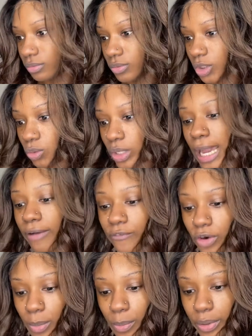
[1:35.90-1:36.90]
Well, not
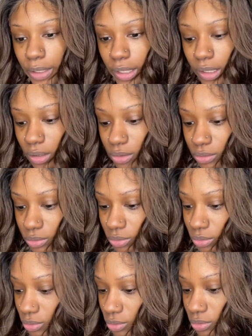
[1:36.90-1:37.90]
from, but
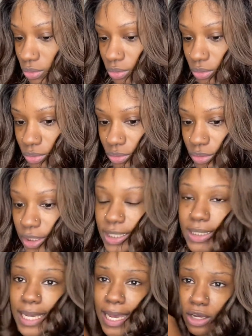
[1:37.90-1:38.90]
it's
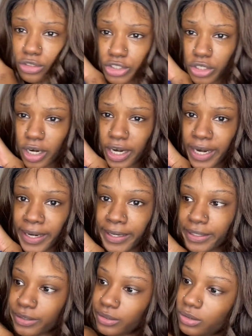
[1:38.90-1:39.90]
Outre.
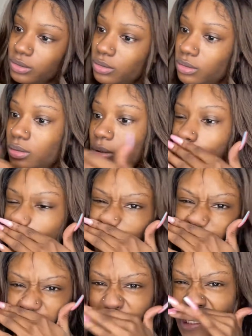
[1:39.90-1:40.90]
I don't
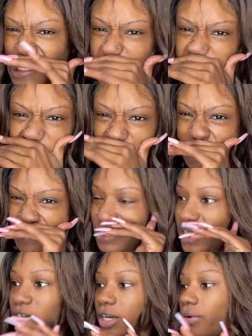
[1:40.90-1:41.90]
know how to say it if I'm
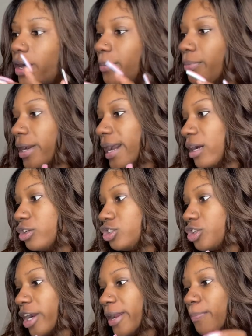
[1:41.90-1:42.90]
saying it right, but
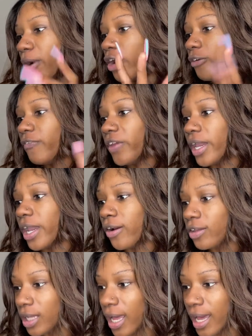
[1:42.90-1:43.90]
Outre perfect
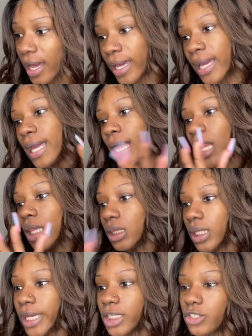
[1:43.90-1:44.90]
hairline
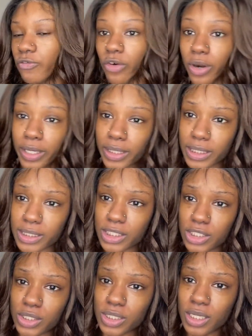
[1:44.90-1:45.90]
lace front. This
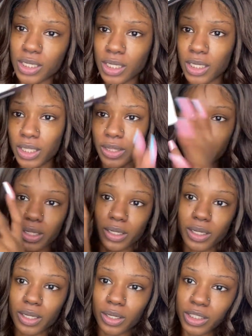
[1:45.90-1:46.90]
is
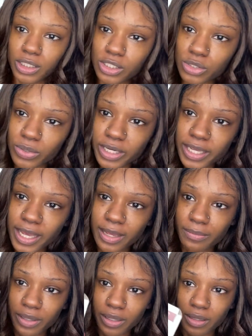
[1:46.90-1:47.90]
what it came
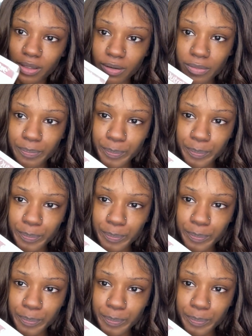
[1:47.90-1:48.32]
in,